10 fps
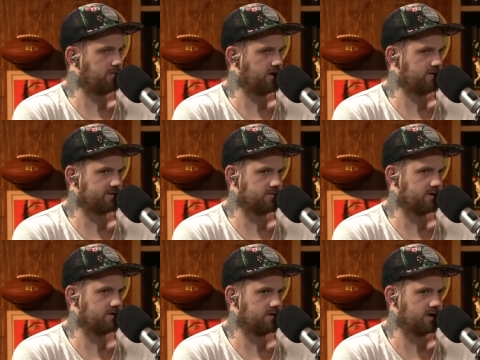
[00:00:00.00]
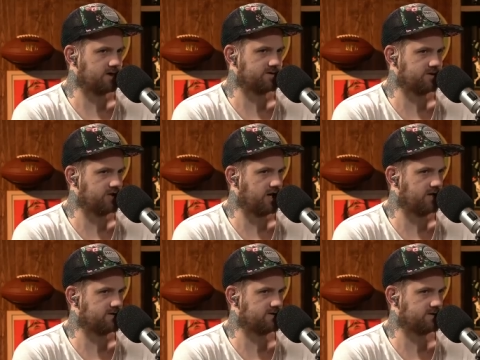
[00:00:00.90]
play this week against the
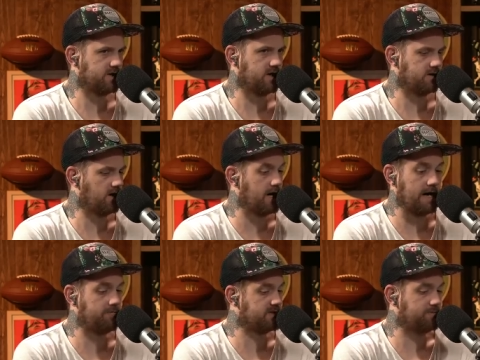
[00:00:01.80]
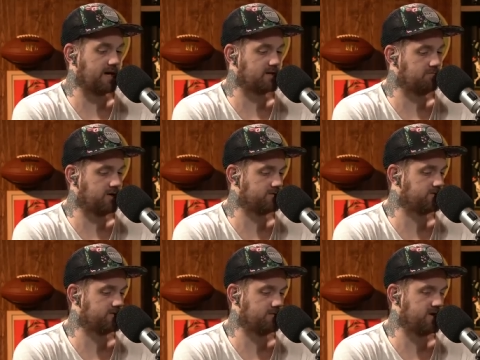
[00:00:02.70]
Giants, and I'm expecting
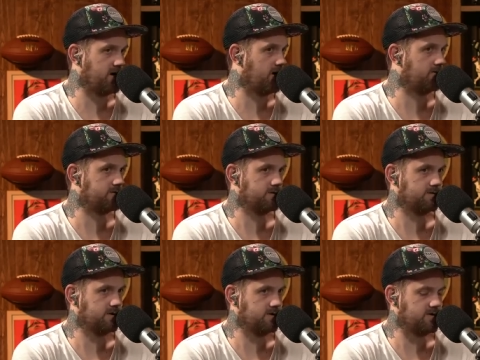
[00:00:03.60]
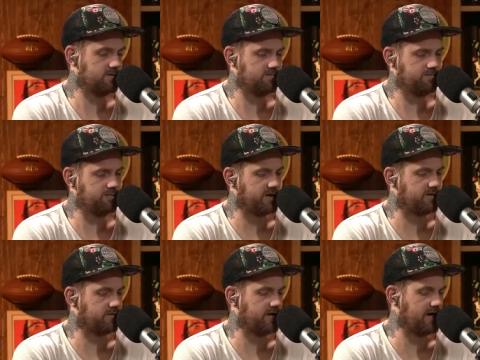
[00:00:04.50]
Mostert to be out. You playing
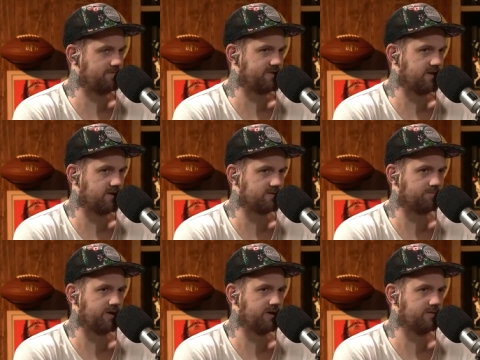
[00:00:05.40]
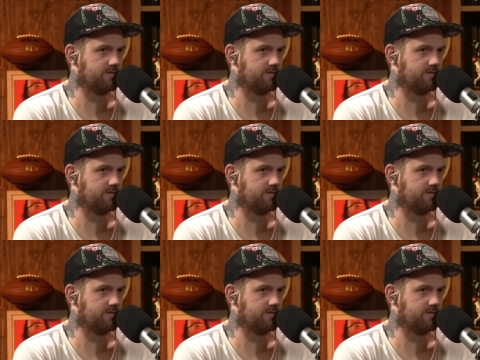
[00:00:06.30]
through an MCL sprain.